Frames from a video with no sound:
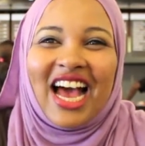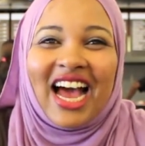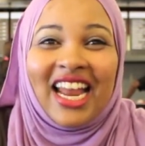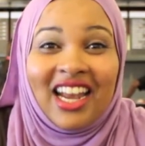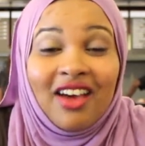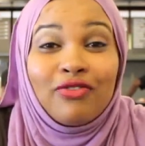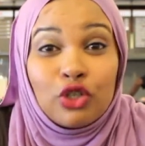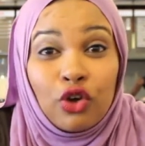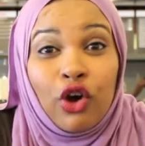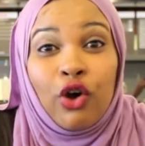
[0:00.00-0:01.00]
I love
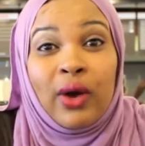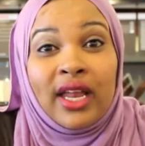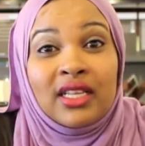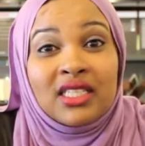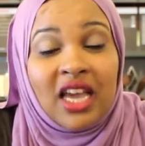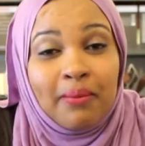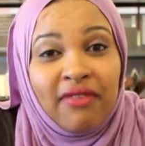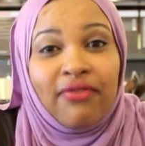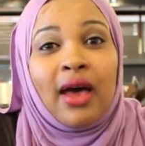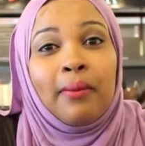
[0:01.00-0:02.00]
to go and take
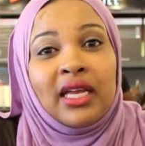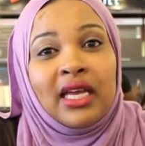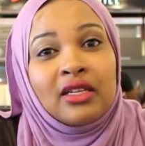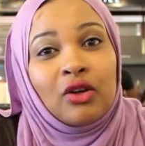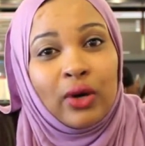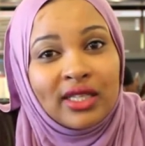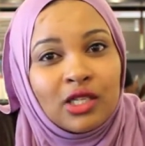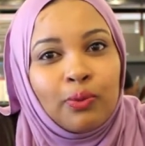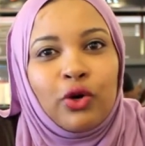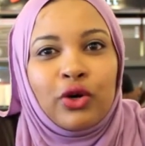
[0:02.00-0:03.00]
my family and go and
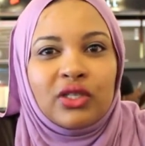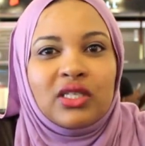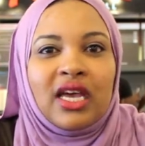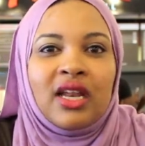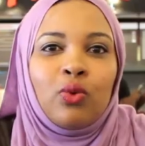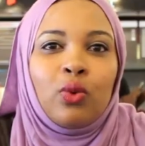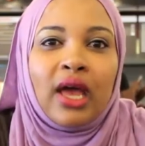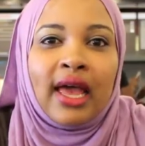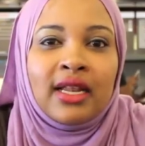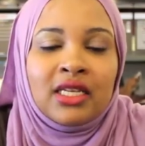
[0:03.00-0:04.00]
support. And
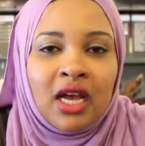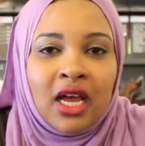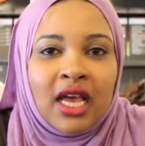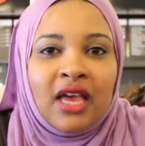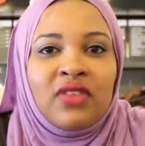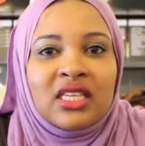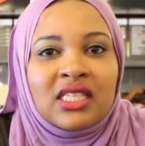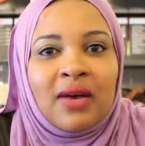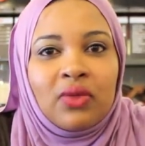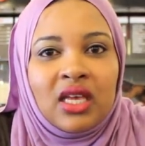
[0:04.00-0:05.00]
if there's
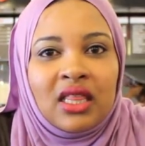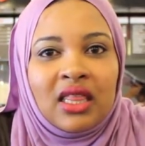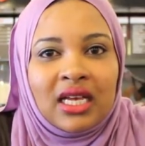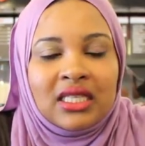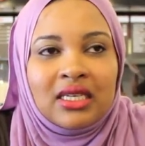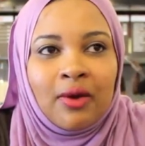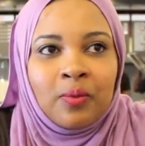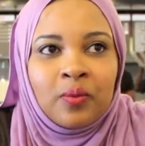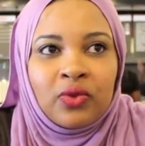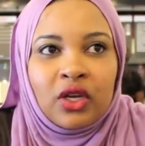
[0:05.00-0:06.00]
something that
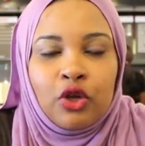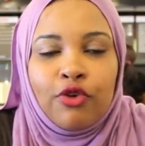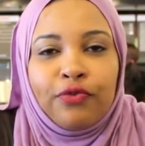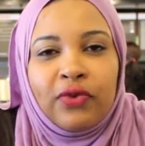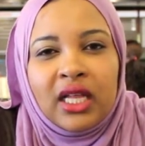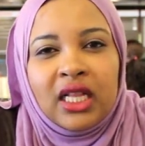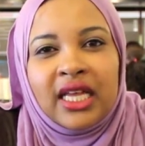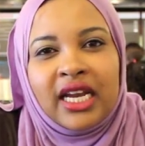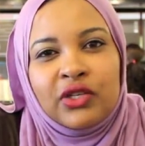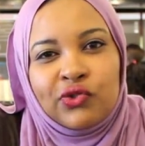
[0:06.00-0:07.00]
you feel
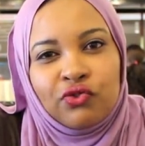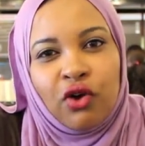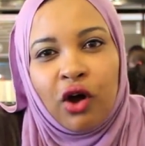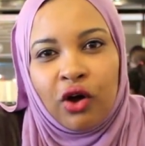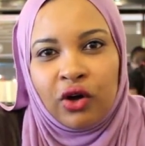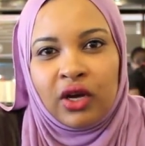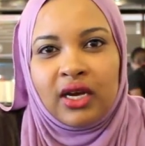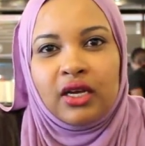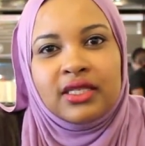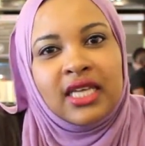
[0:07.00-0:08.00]
that is wrong,
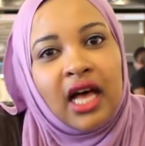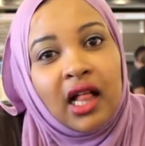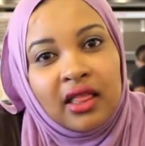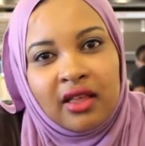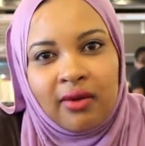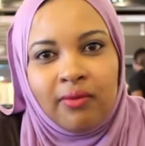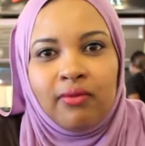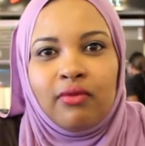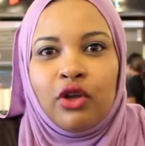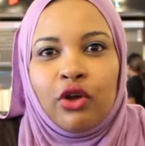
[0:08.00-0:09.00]
tell them.
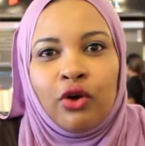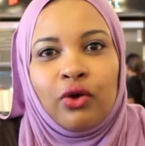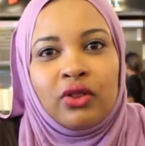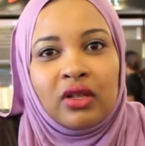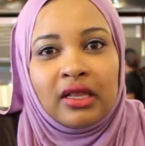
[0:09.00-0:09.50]
You know,